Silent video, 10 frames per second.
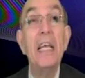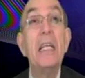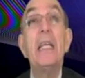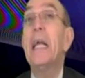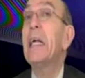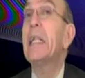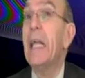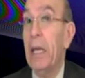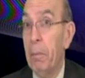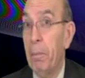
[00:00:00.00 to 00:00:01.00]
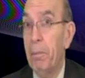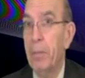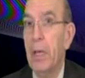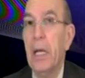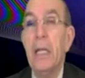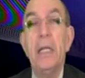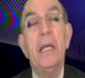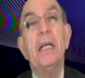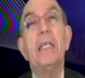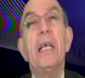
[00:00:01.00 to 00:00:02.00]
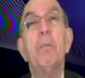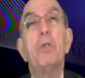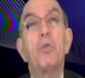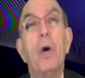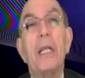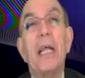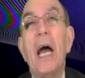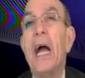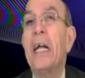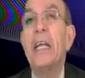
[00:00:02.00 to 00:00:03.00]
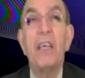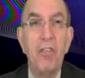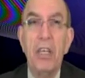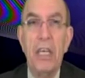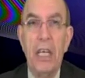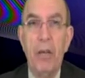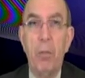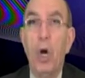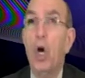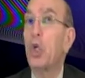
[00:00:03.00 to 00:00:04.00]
nickname. Nickname is what? A given name, a